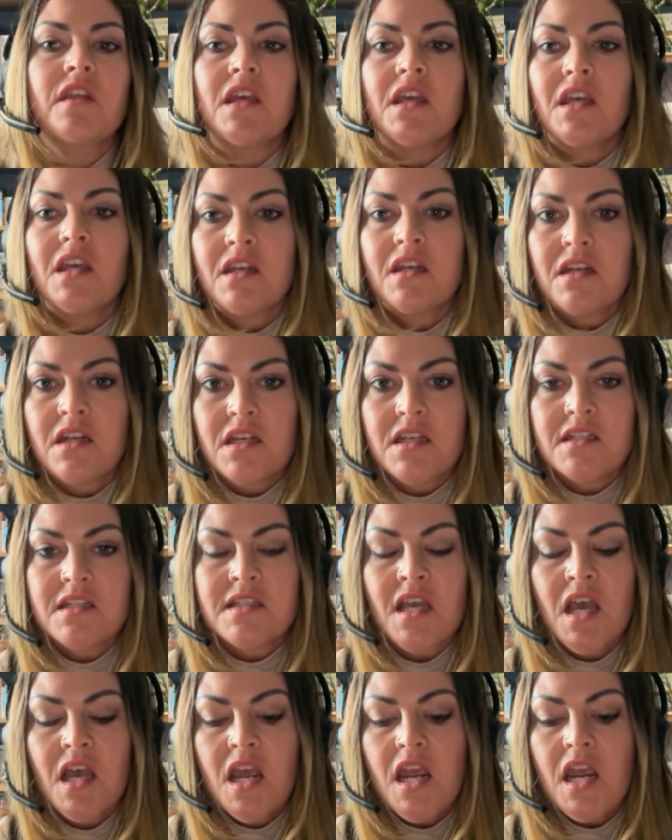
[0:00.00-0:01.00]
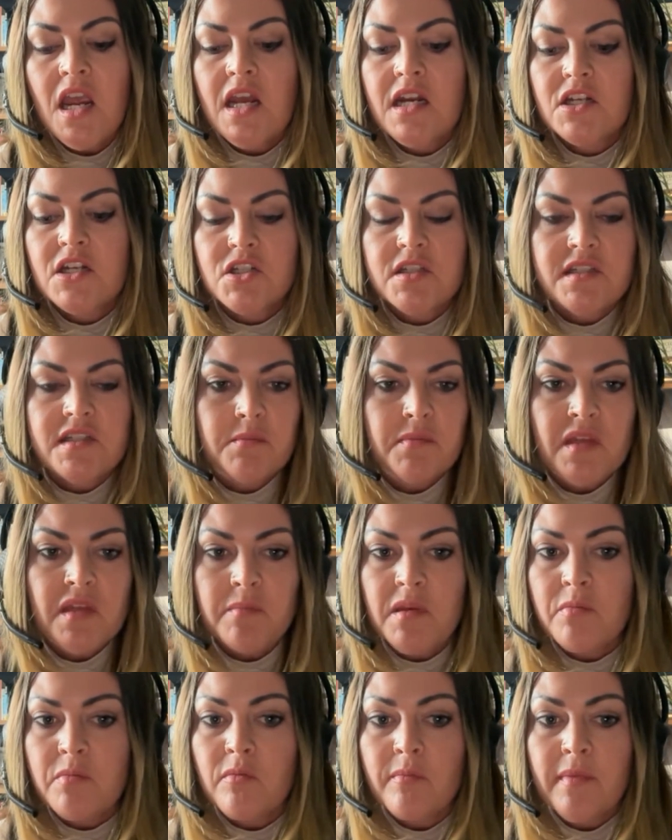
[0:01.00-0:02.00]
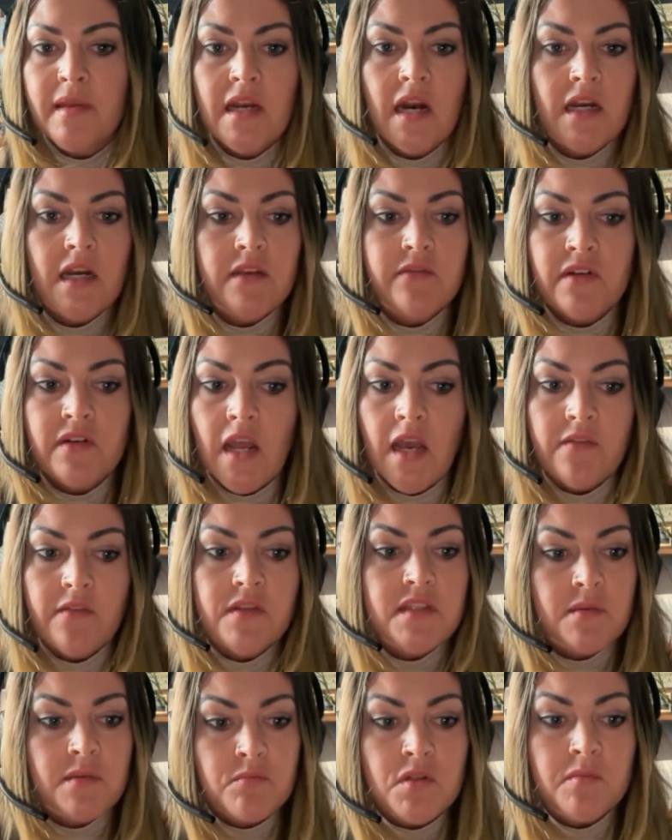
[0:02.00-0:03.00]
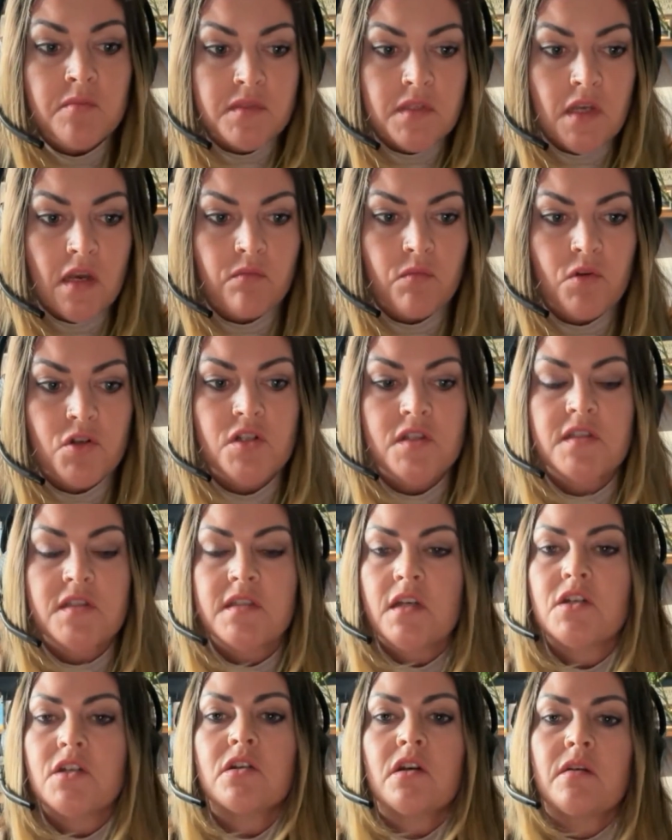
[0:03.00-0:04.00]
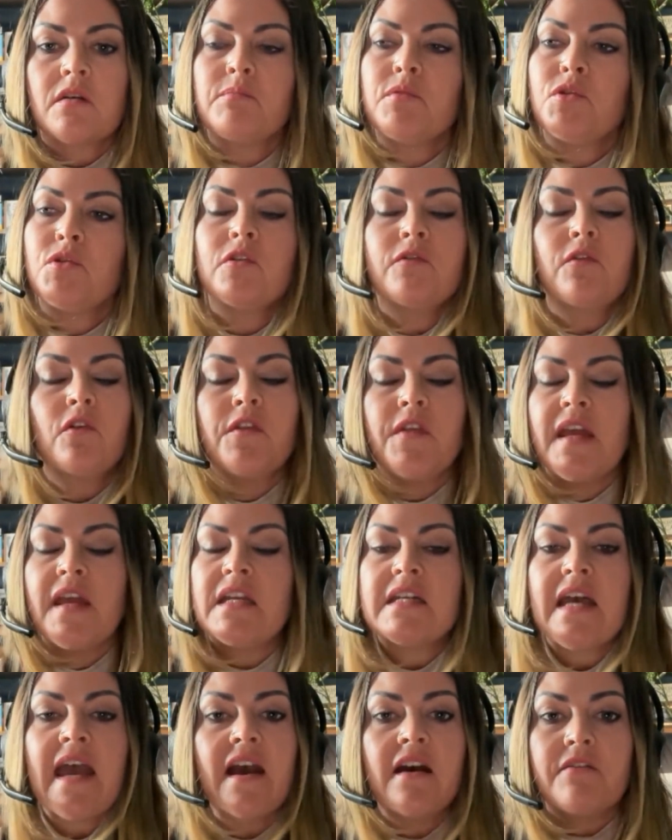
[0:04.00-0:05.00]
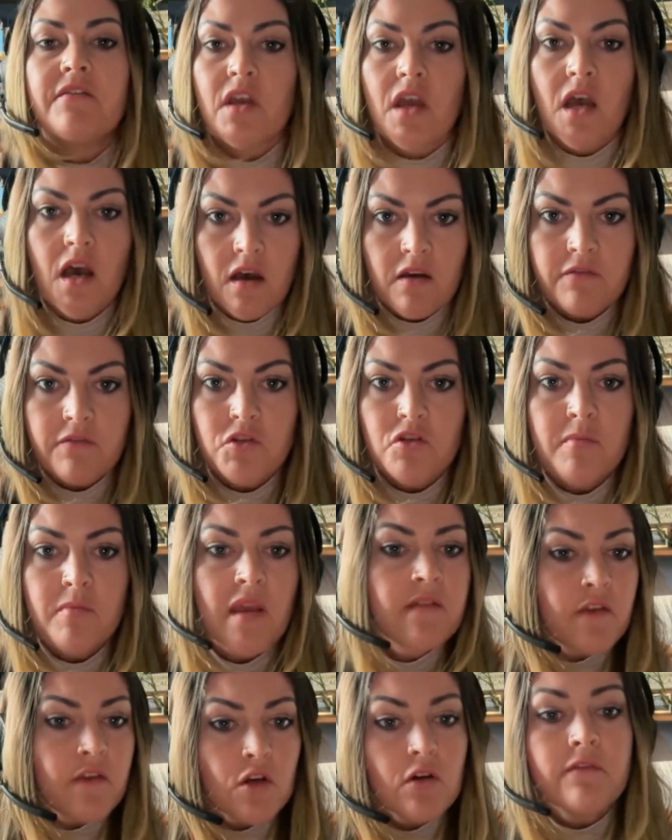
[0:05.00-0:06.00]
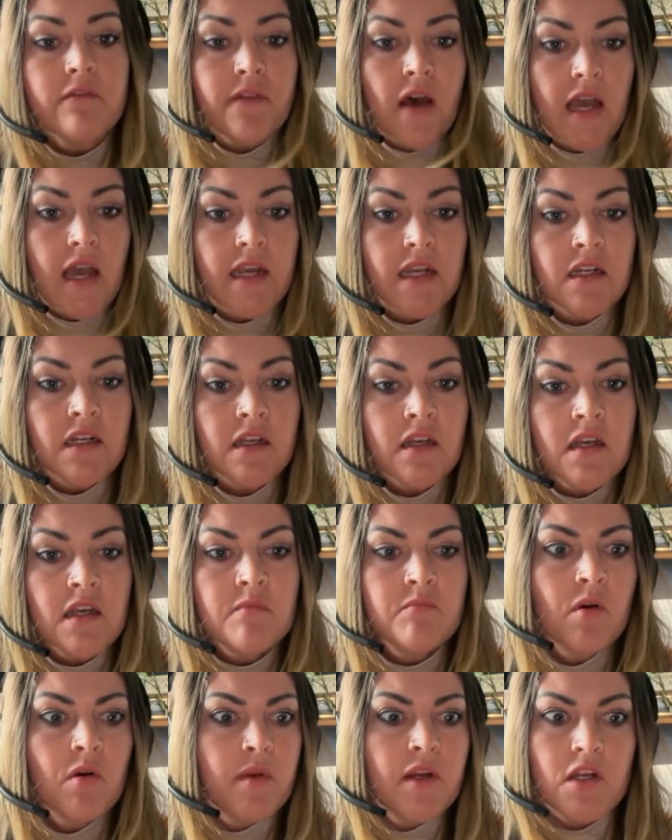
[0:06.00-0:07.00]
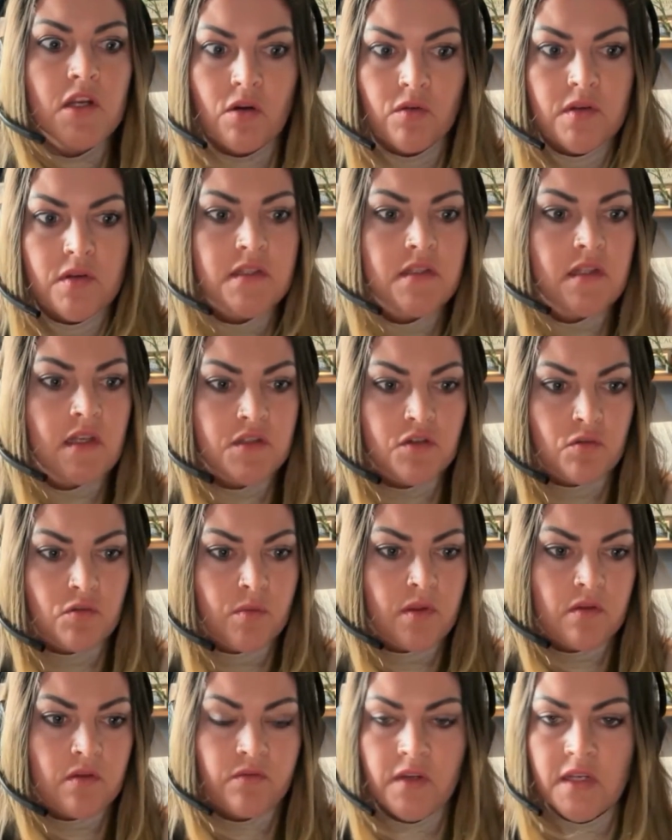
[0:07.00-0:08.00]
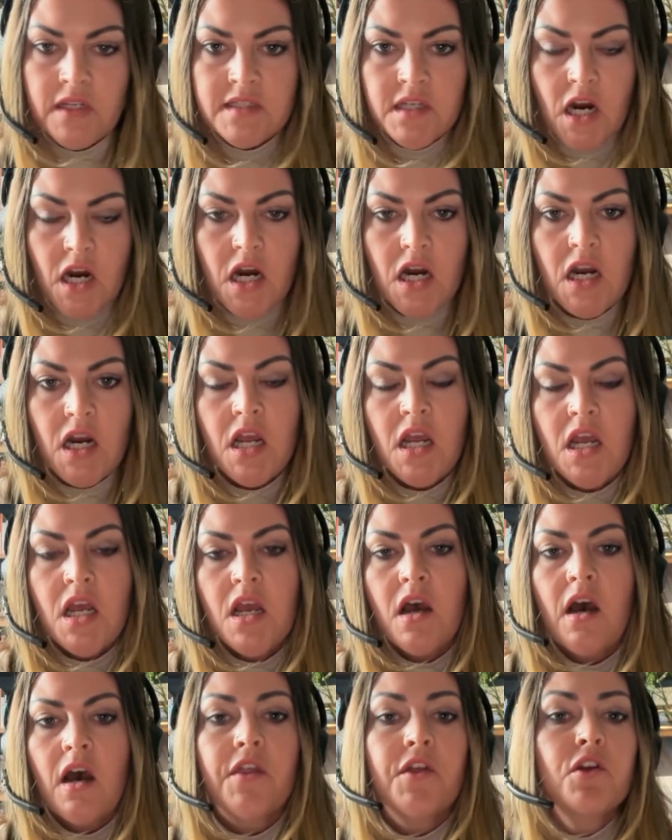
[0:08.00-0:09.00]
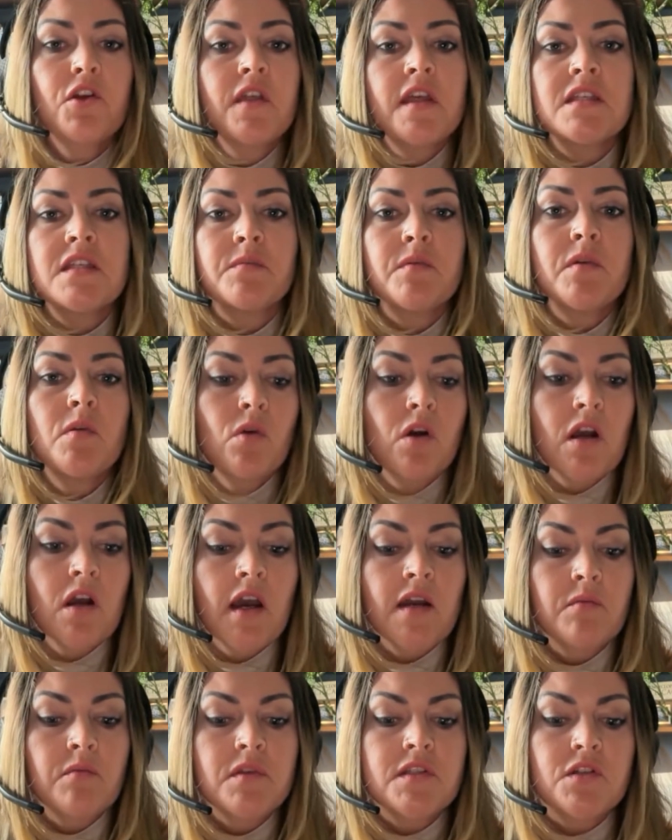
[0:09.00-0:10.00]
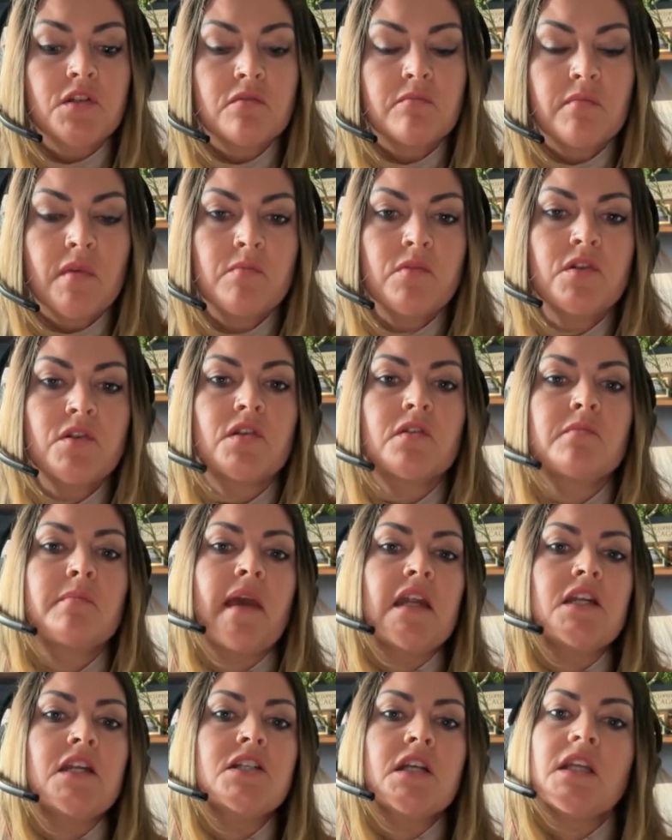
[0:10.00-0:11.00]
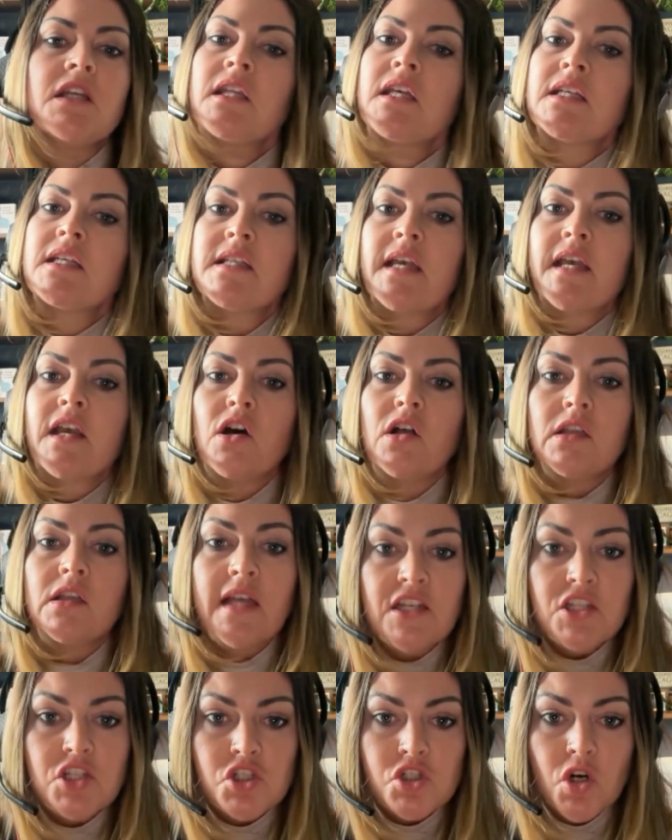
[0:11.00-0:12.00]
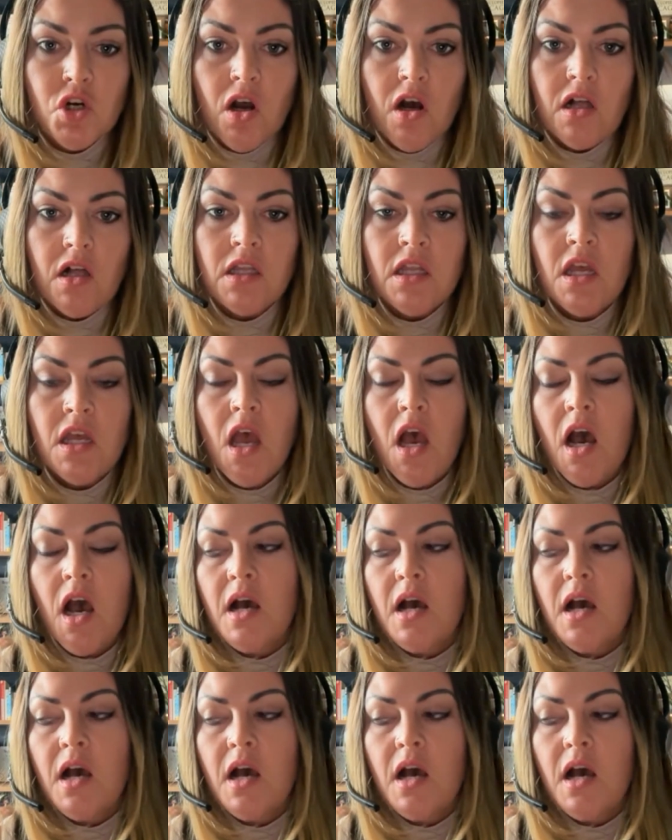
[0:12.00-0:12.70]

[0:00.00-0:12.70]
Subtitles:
the kidneys, and it's just something people may not even have symptoms of, which is such a beautiful thing to have the cuff. You may feel fine, but we notice these are where the reads are. Other things we work on with certain members are managing things like cholesterol,